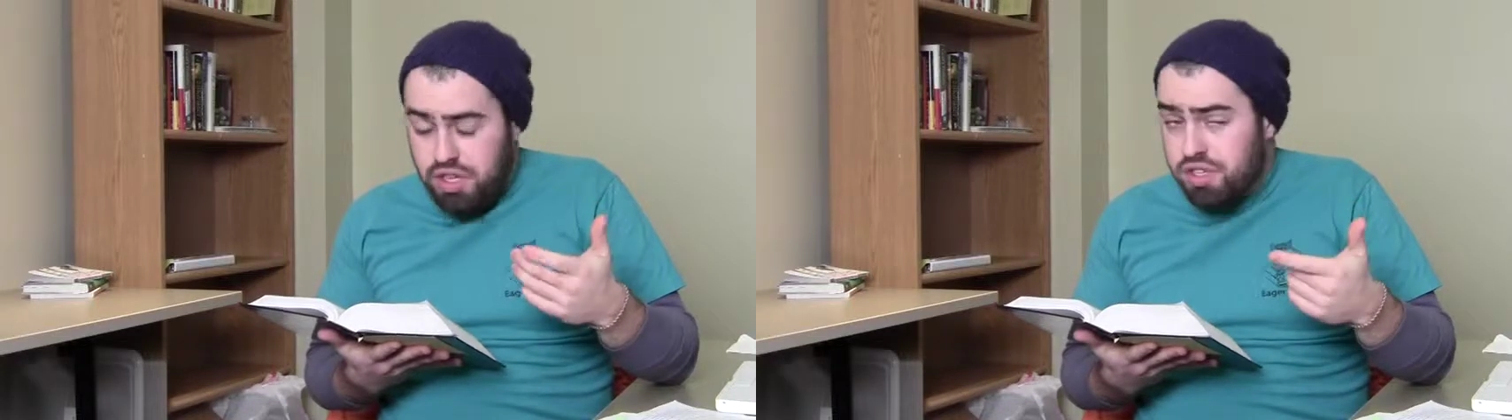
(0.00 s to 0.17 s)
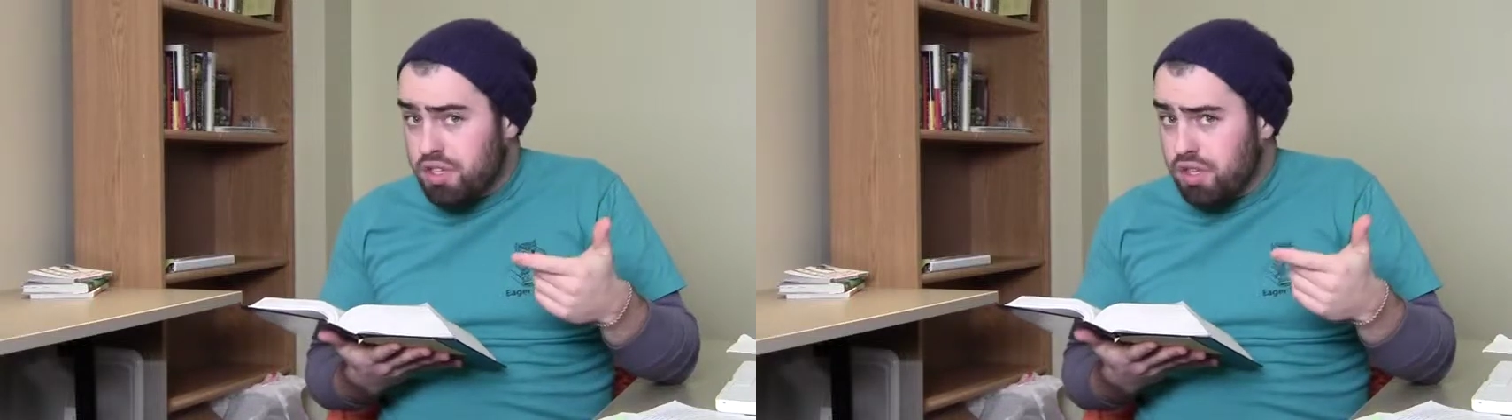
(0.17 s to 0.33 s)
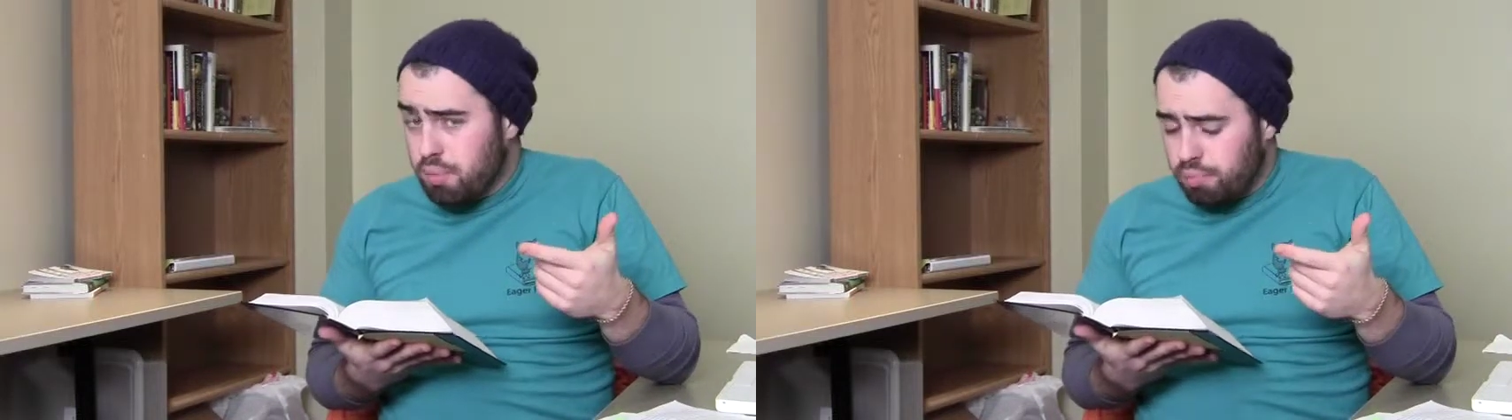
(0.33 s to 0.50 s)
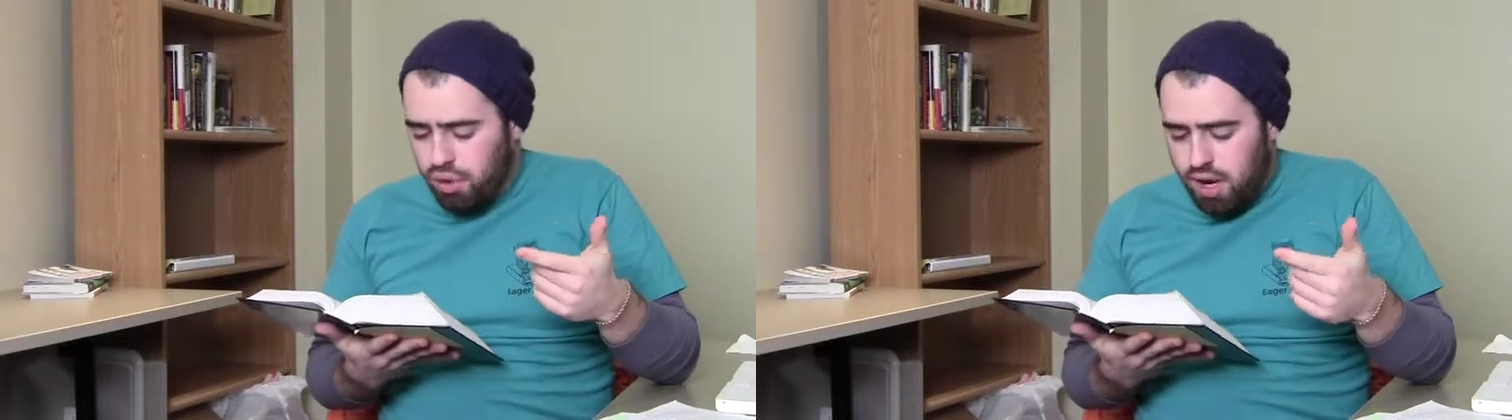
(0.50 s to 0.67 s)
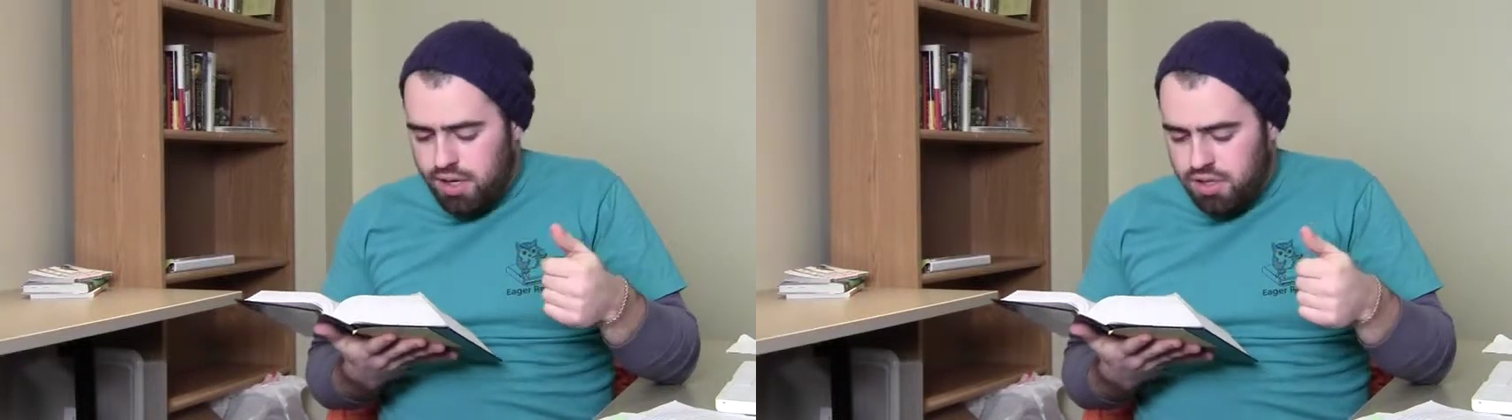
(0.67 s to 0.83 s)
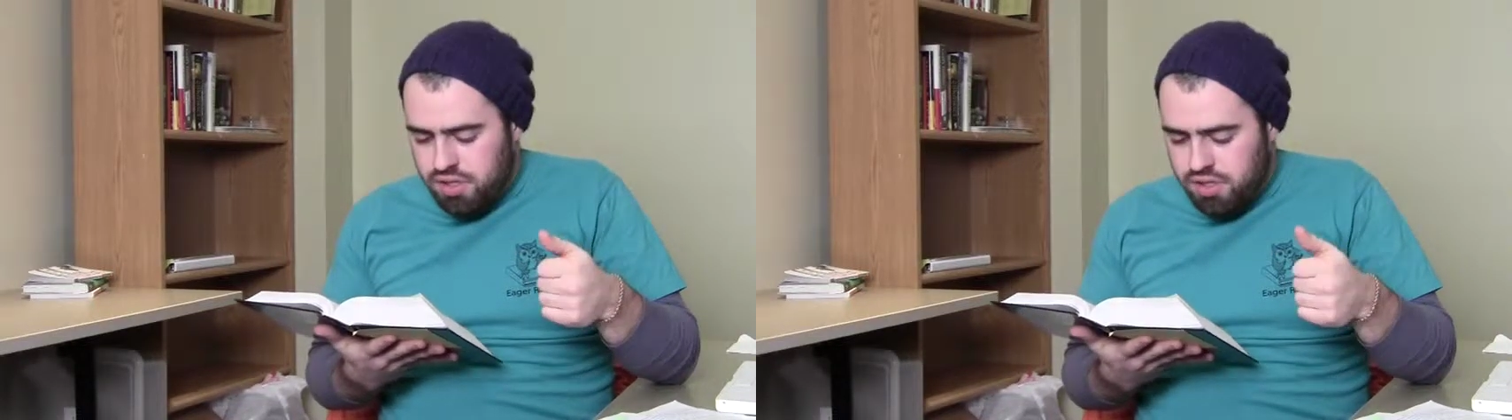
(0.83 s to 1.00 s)
this the
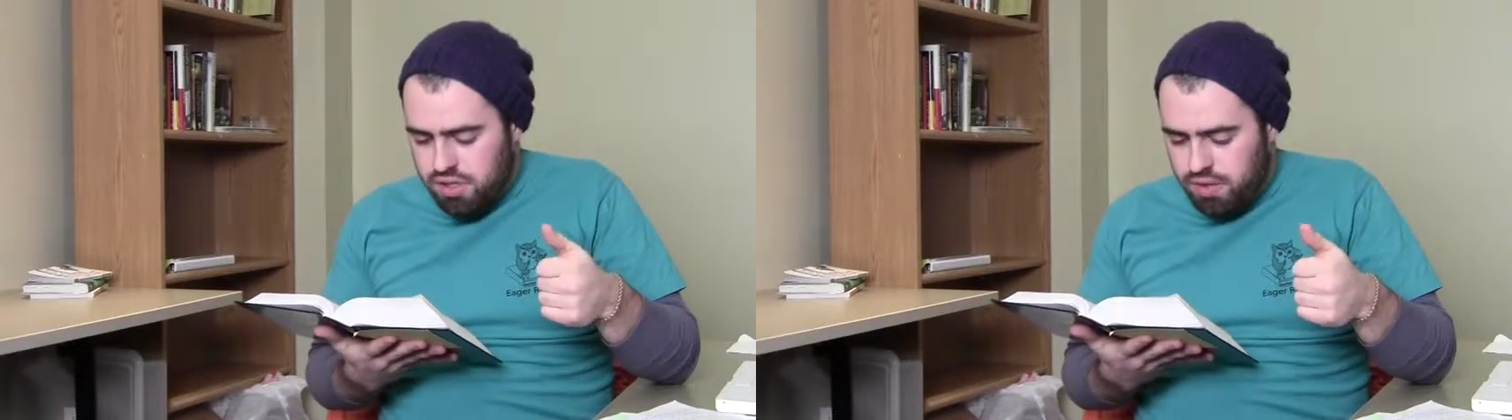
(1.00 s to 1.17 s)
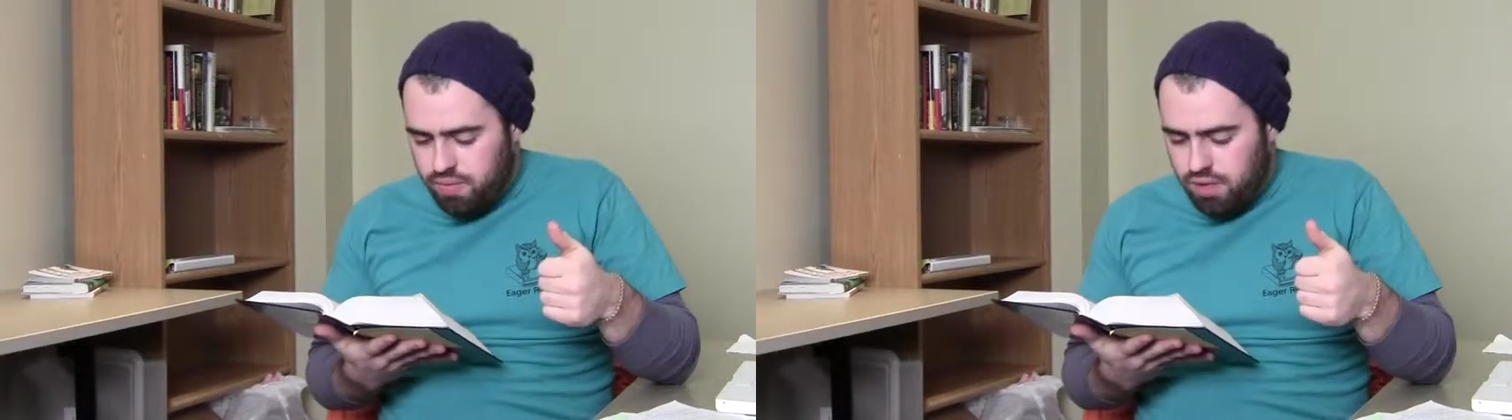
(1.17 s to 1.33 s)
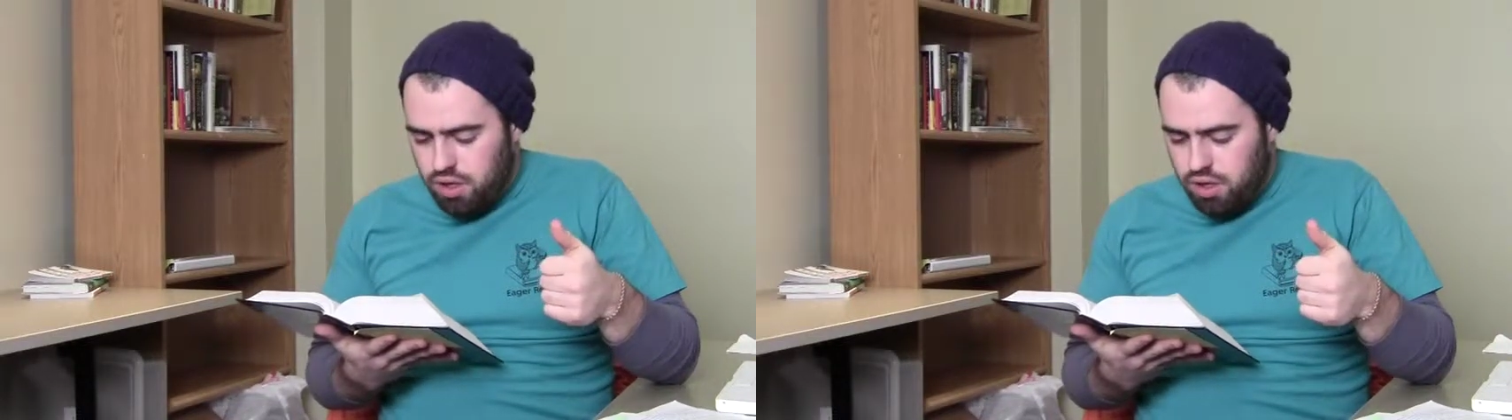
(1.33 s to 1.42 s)
price